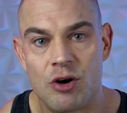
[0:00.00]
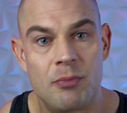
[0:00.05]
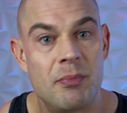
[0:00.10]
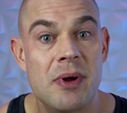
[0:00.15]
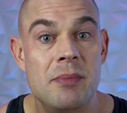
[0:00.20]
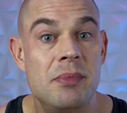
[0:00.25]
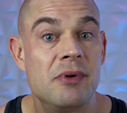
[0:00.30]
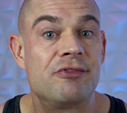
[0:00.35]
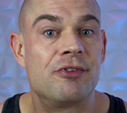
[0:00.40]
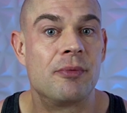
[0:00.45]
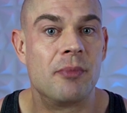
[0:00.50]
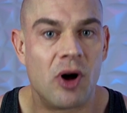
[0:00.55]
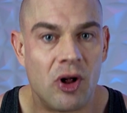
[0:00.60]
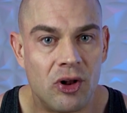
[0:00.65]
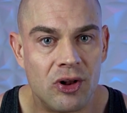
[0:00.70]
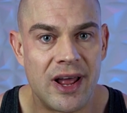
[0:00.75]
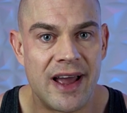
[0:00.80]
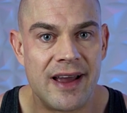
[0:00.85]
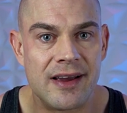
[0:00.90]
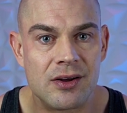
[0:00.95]
or maybe from
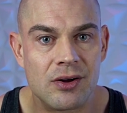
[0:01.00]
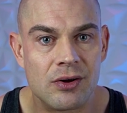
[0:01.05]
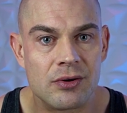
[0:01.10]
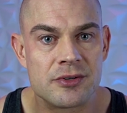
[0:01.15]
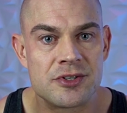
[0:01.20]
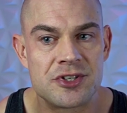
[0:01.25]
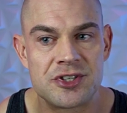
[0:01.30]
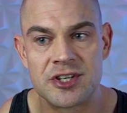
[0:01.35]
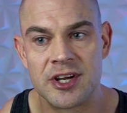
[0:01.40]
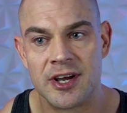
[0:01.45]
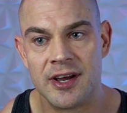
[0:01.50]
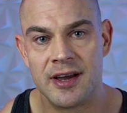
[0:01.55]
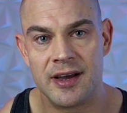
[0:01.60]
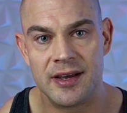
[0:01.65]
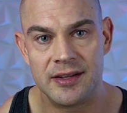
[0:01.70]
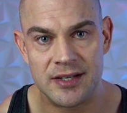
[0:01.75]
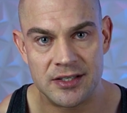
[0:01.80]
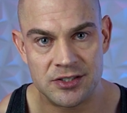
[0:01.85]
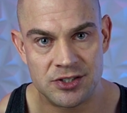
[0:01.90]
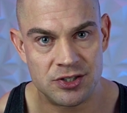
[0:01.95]
all angles.
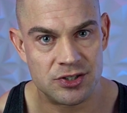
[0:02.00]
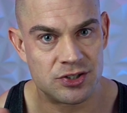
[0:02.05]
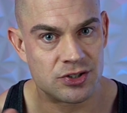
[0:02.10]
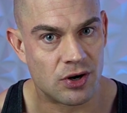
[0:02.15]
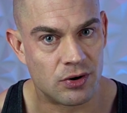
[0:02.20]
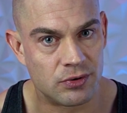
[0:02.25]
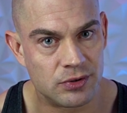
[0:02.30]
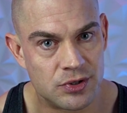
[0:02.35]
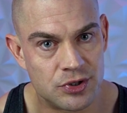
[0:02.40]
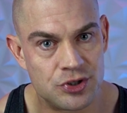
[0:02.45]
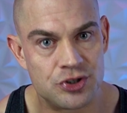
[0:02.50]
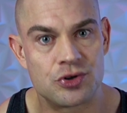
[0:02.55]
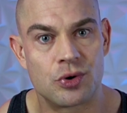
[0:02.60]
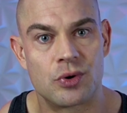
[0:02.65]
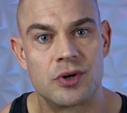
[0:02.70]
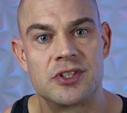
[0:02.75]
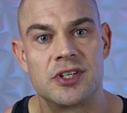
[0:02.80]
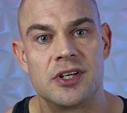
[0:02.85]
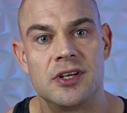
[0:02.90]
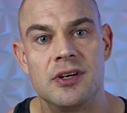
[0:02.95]
And that's just going to
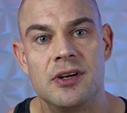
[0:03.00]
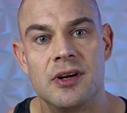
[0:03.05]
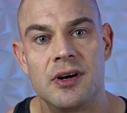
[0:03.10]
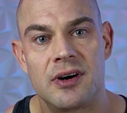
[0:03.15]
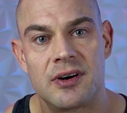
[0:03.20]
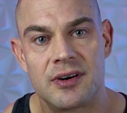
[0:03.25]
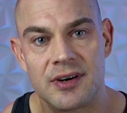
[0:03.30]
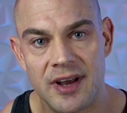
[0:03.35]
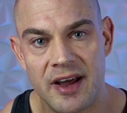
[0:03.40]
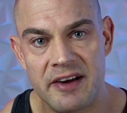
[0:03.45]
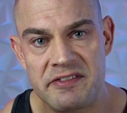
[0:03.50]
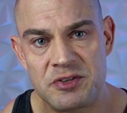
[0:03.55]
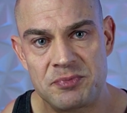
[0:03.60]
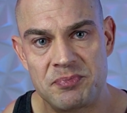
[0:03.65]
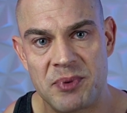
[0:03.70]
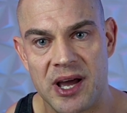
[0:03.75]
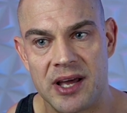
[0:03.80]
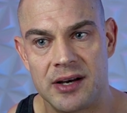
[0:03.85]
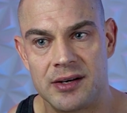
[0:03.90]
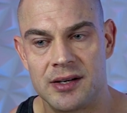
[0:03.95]
shorten our
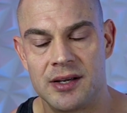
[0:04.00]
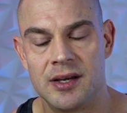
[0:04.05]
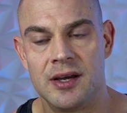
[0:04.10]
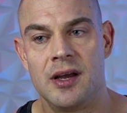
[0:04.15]
lifespan.